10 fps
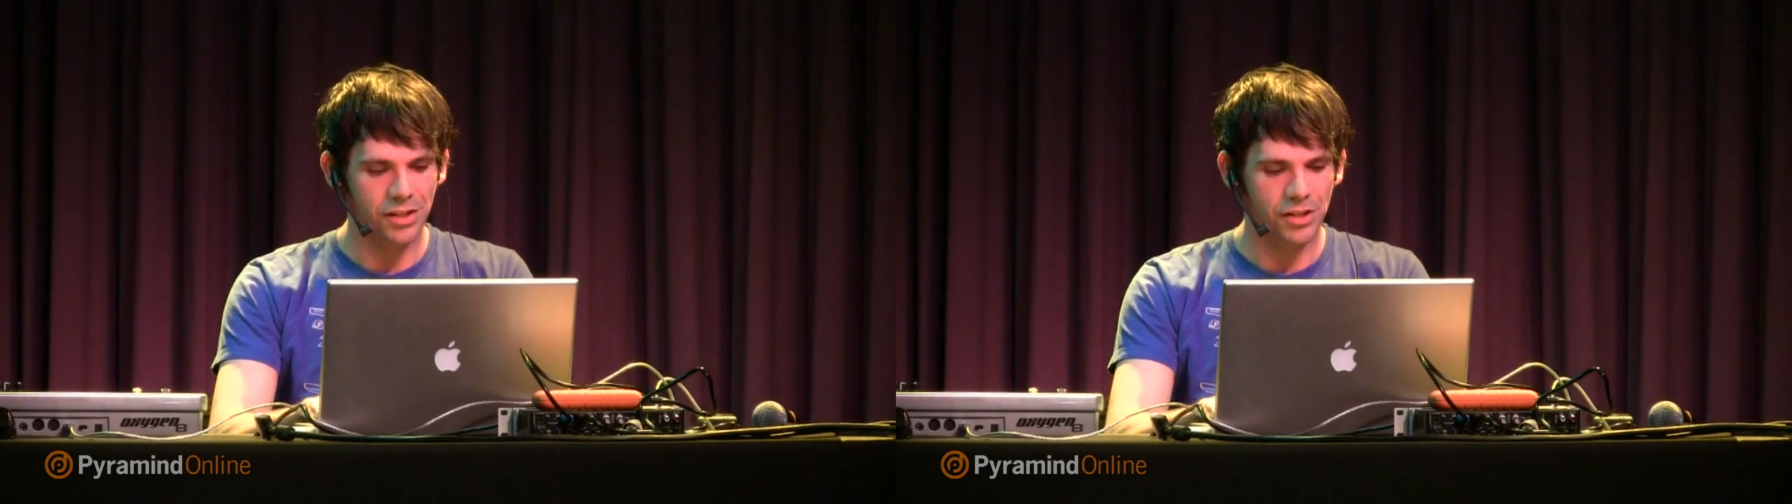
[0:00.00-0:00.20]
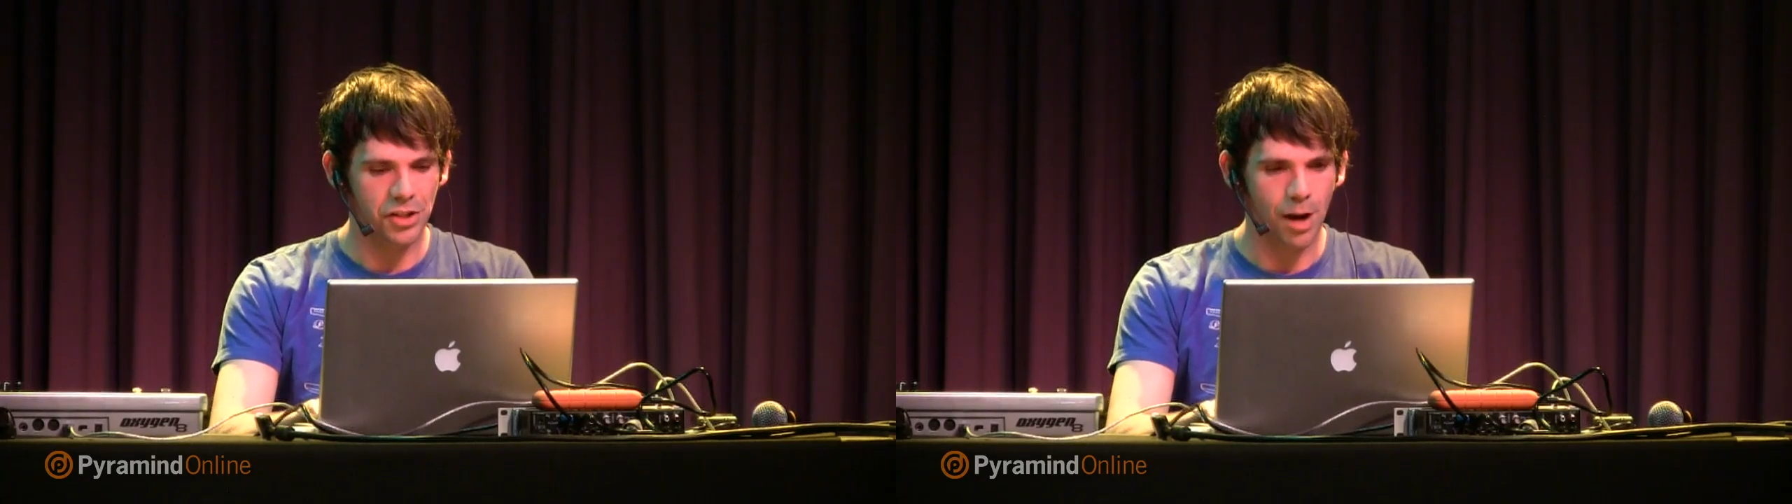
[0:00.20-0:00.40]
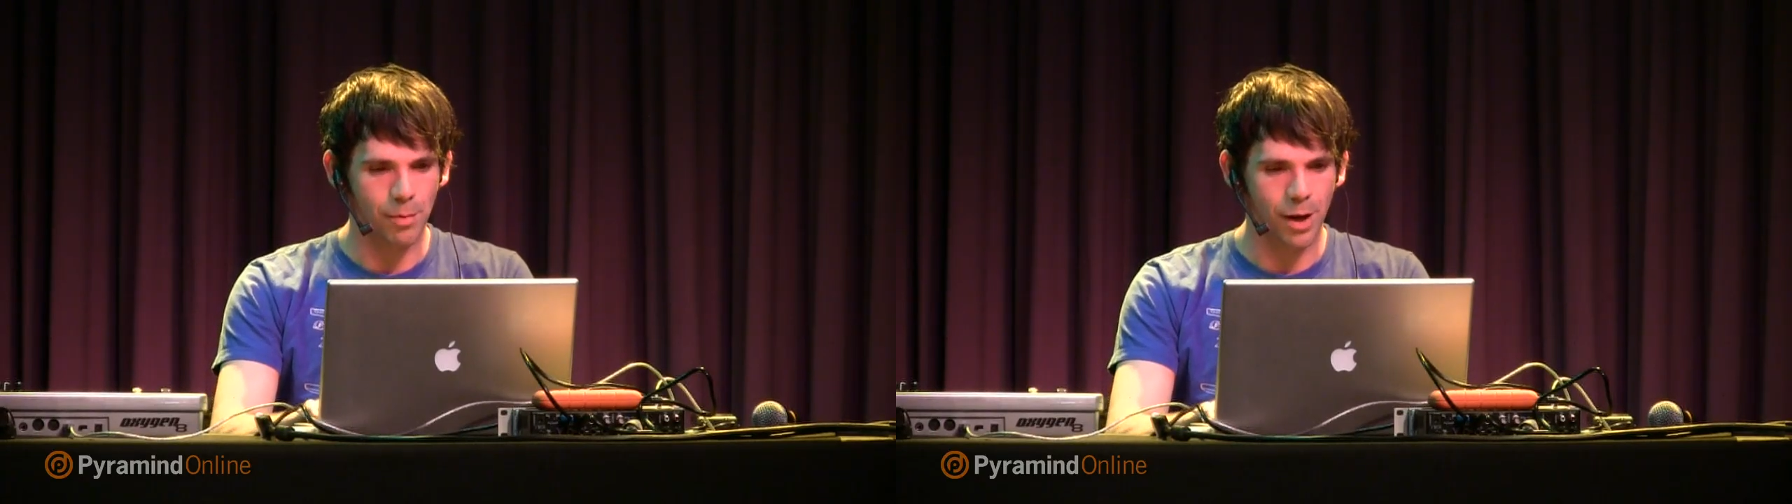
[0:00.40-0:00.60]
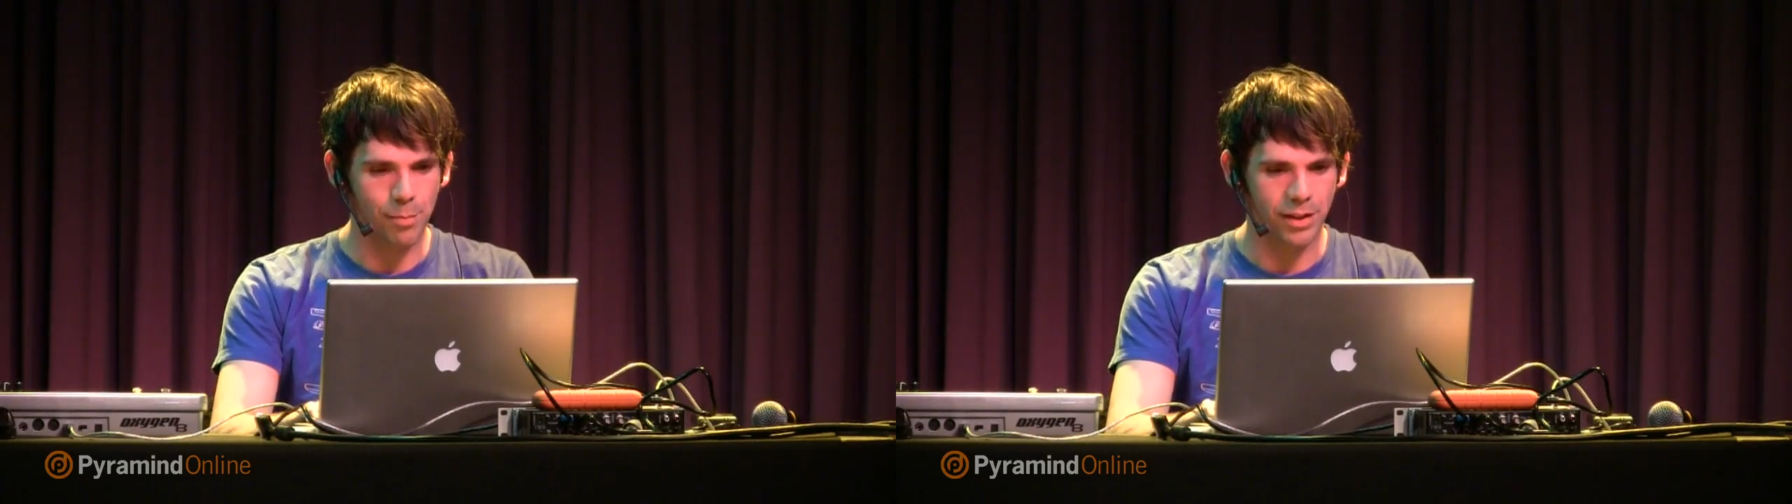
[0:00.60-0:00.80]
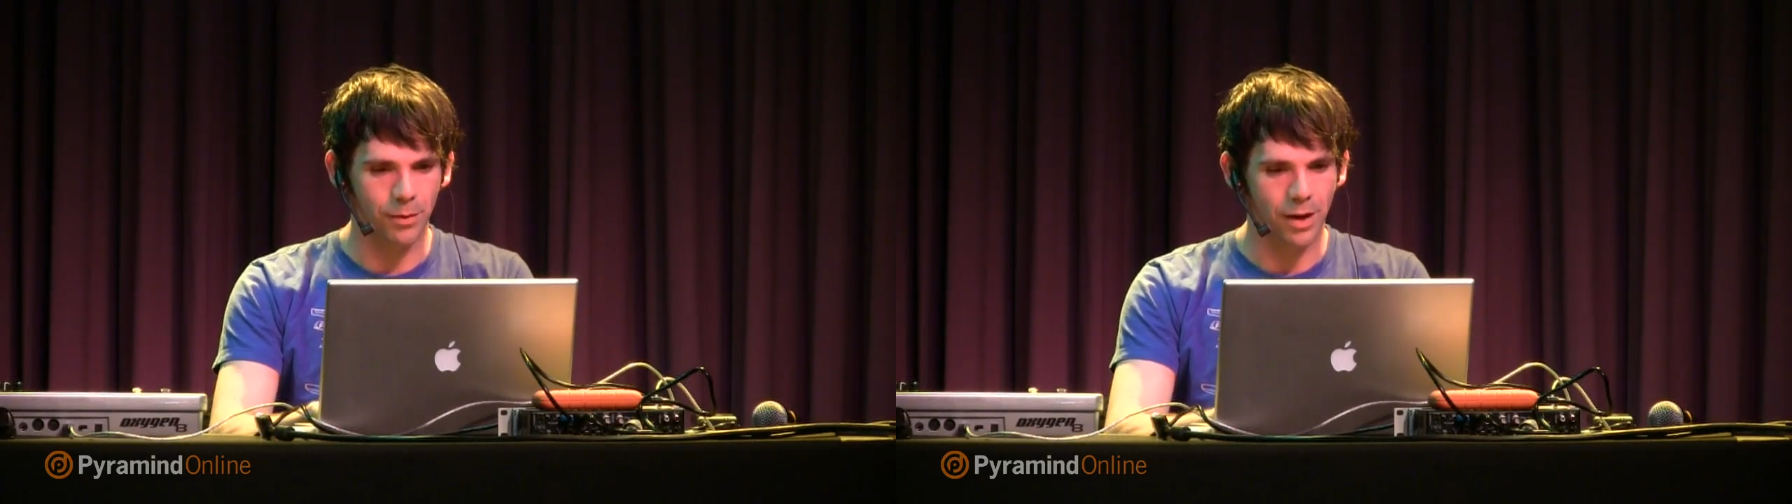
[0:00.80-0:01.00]
chop it
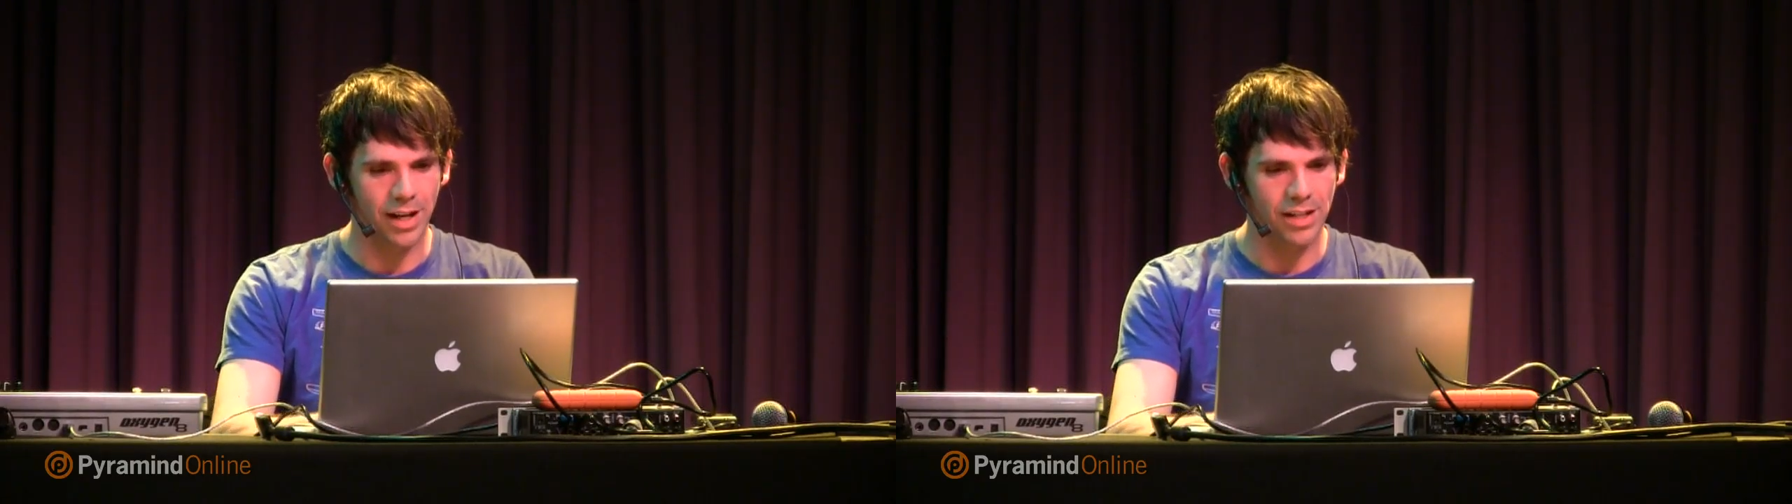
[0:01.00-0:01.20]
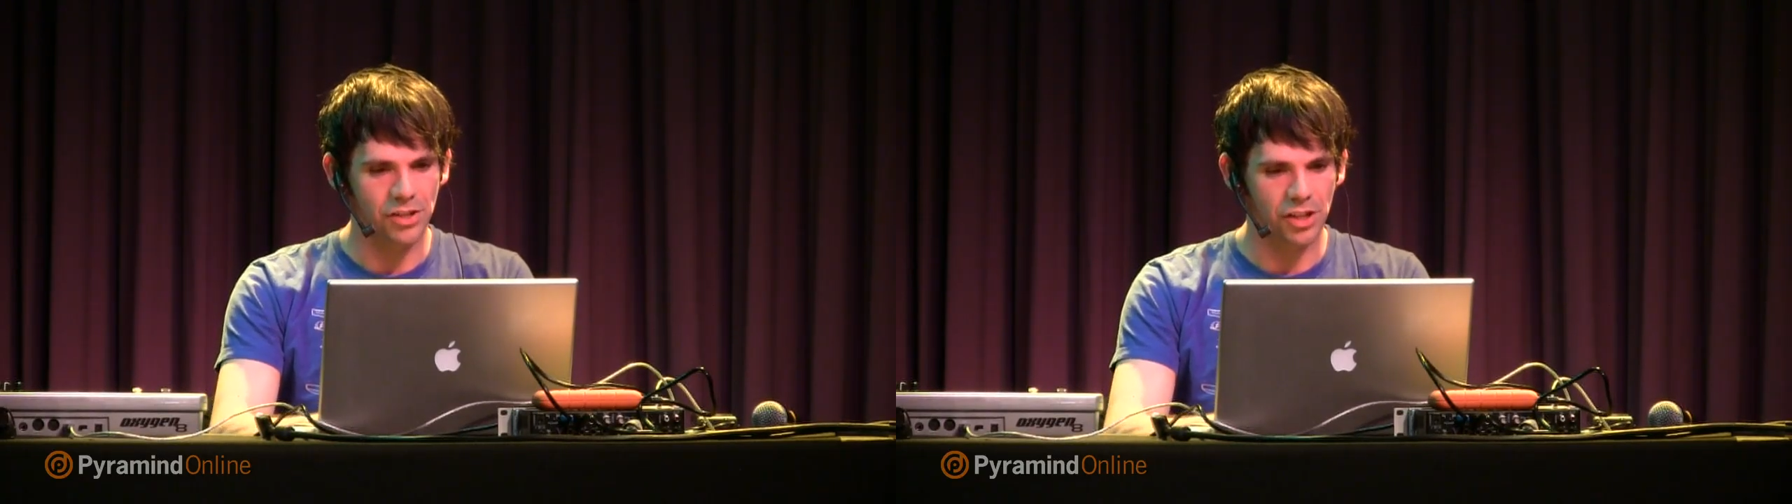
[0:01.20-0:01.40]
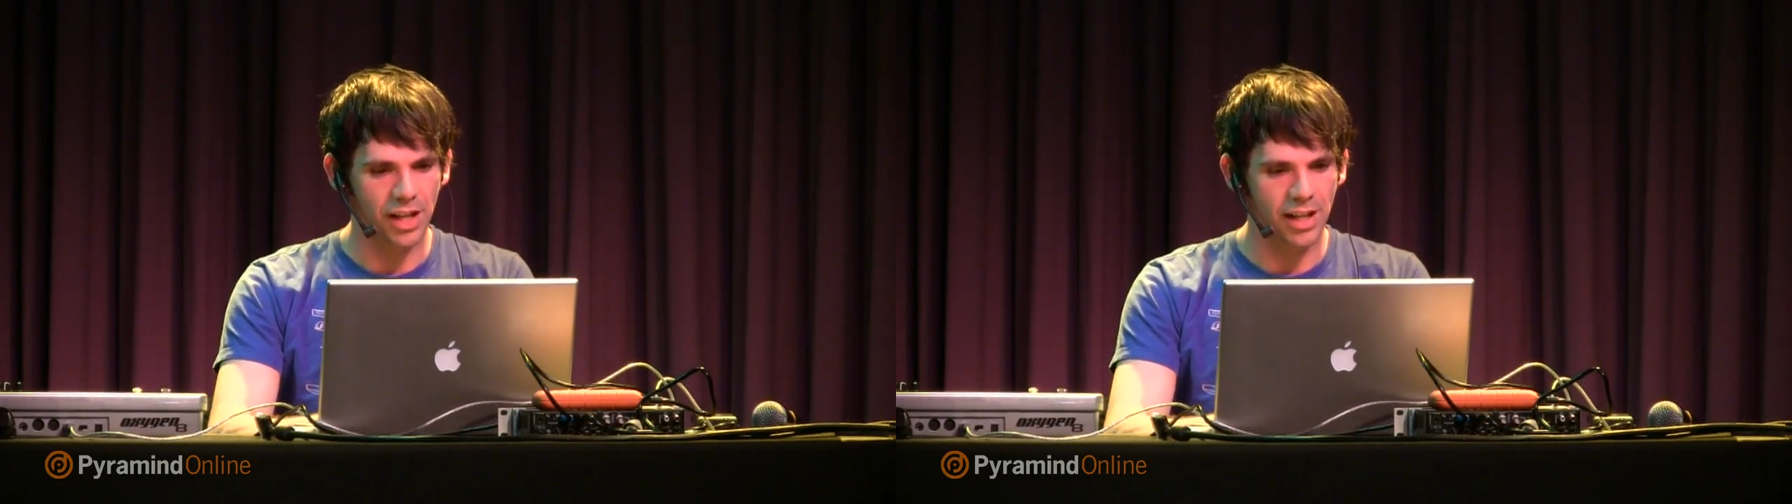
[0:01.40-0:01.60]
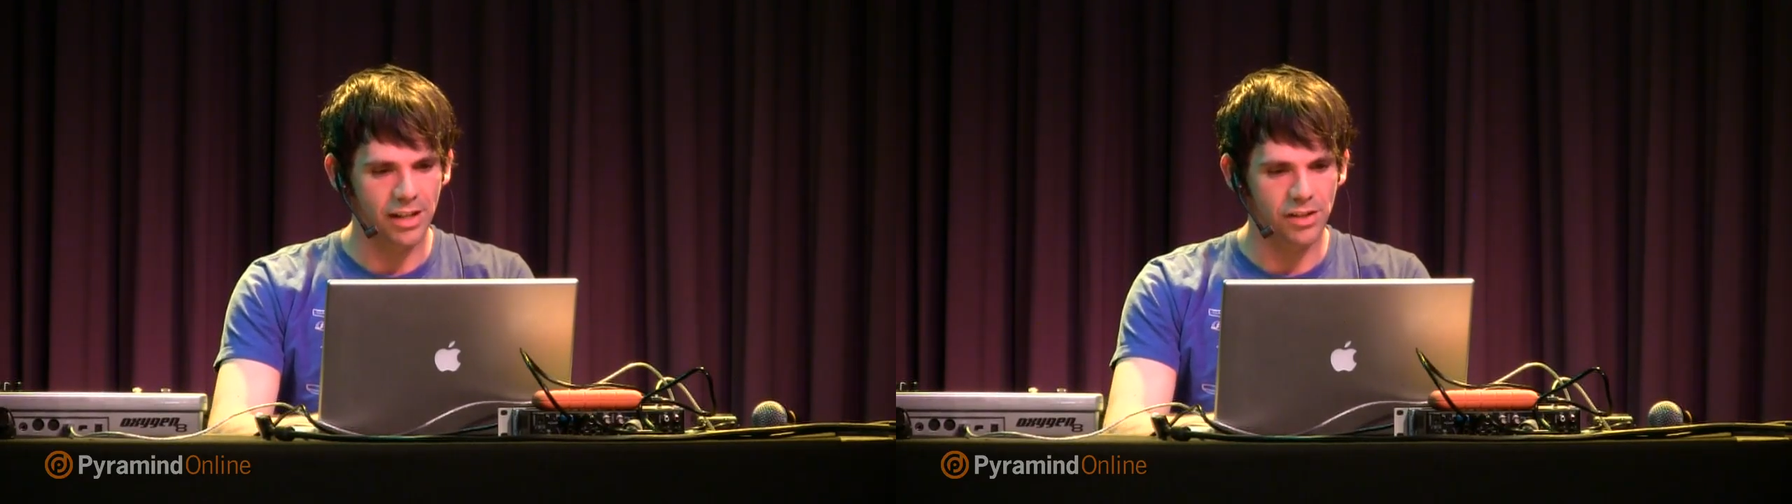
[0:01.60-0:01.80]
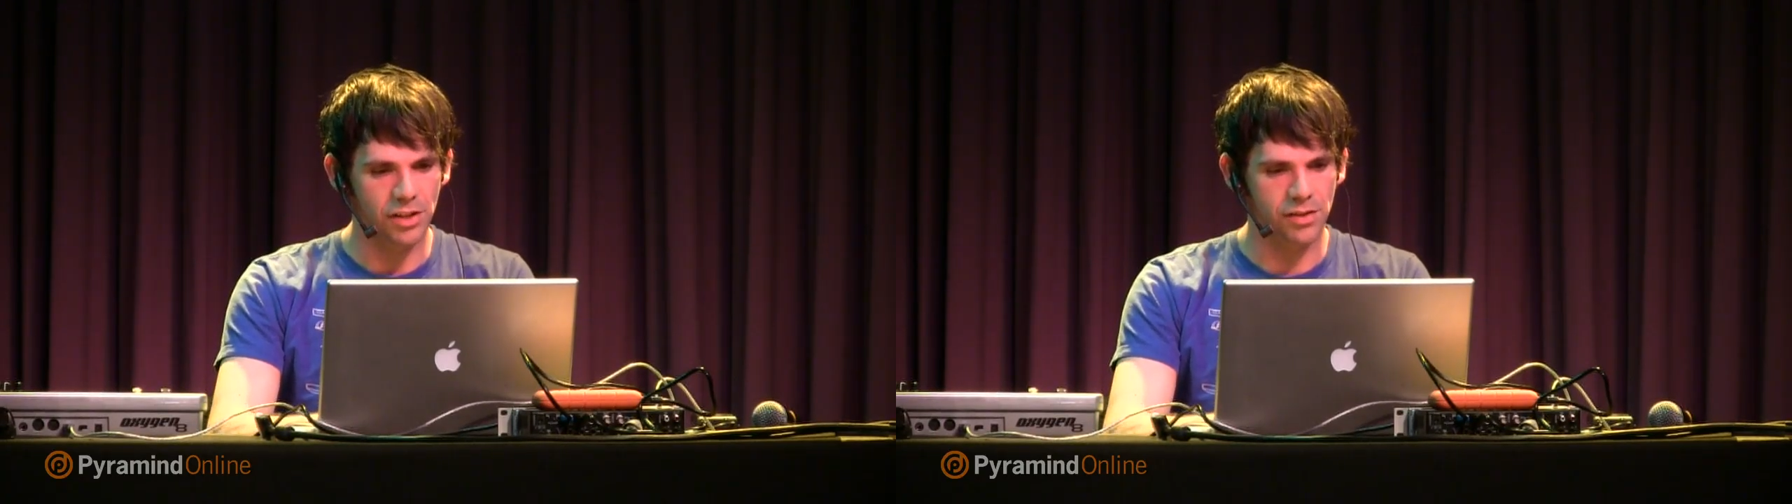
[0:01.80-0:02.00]
up in the arrange
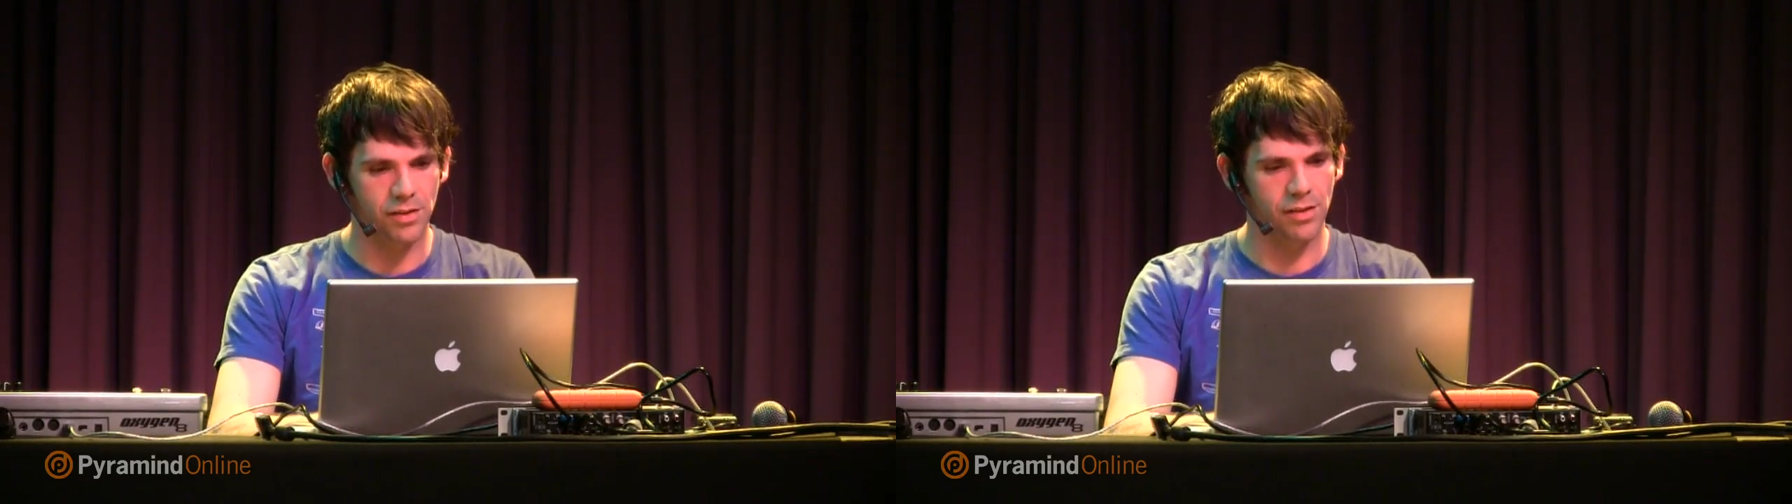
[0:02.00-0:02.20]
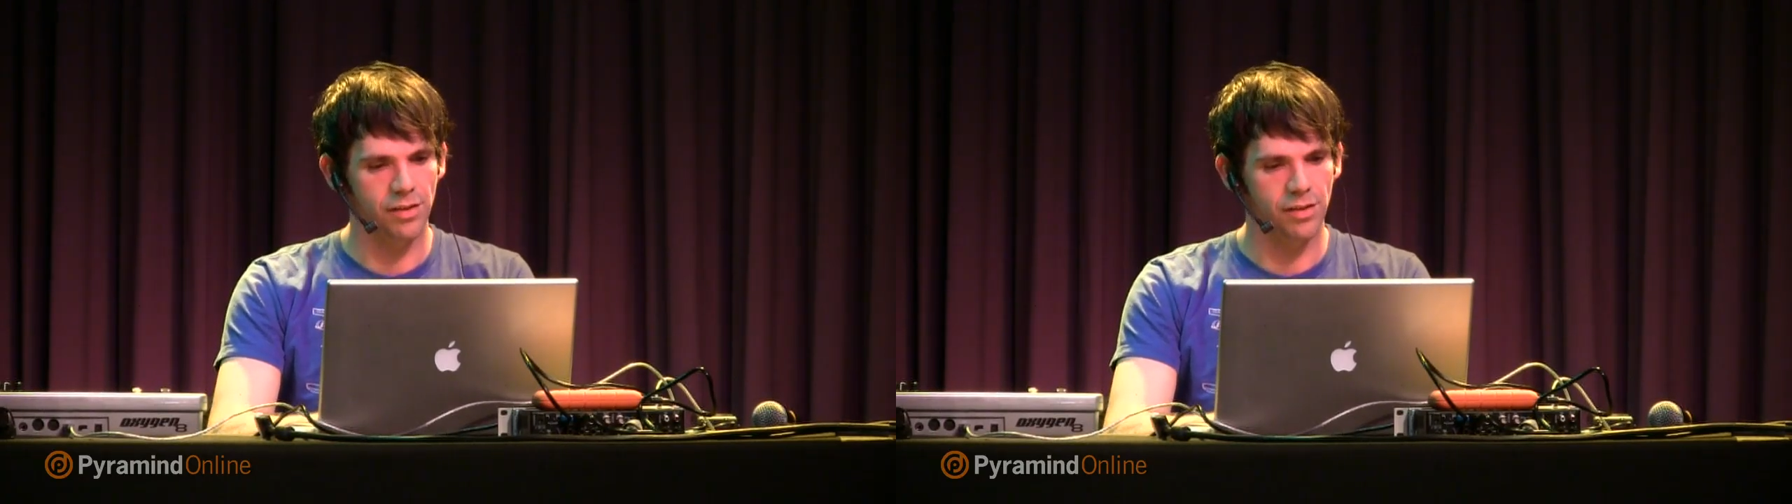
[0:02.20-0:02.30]
and just